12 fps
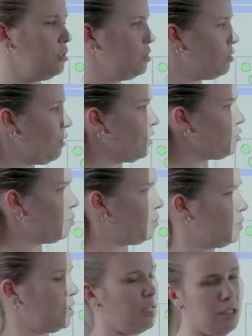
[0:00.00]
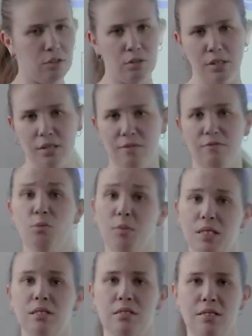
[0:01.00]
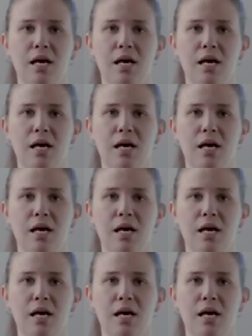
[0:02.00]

So entropy would increase if you mix